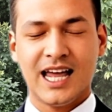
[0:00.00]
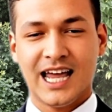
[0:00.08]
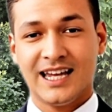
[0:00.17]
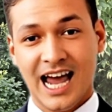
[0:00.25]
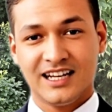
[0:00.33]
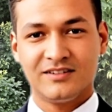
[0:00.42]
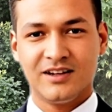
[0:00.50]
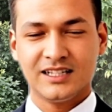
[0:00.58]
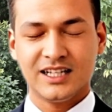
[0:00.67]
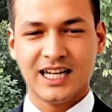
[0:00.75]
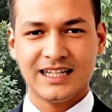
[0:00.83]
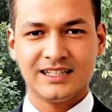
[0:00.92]
and activates
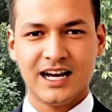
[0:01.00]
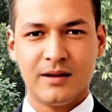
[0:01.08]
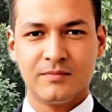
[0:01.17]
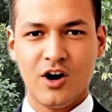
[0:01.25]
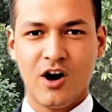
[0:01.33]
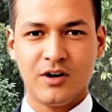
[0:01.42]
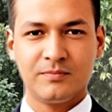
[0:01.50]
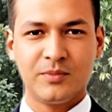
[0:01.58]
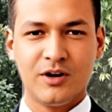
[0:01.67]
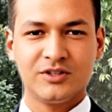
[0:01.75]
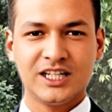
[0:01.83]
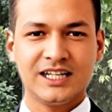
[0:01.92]
an enzyme called
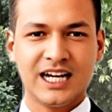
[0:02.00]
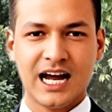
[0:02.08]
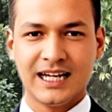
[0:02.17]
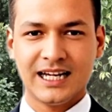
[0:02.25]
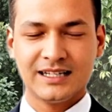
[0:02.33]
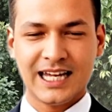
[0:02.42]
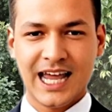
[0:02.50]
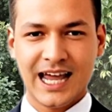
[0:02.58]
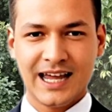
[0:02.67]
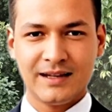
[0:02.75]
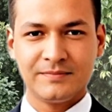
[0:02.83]
protein kinase A.